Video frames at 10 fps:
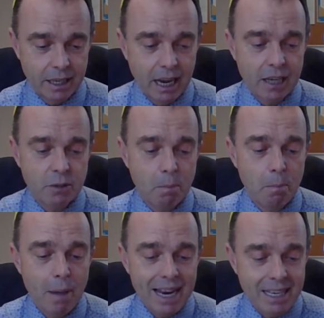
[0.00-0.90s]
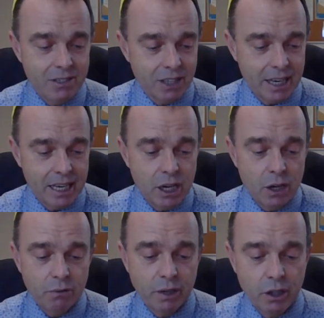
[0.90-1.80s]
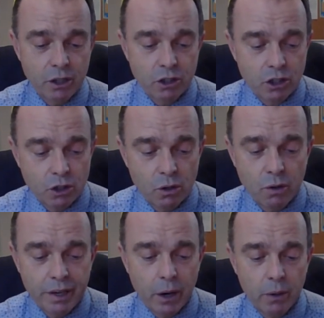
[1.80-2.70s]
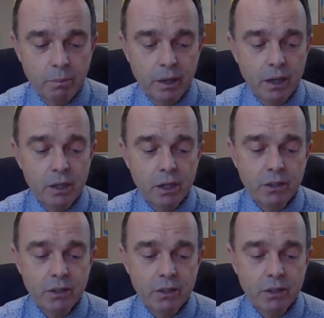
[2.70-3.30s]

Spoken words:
and Maisie for her story opener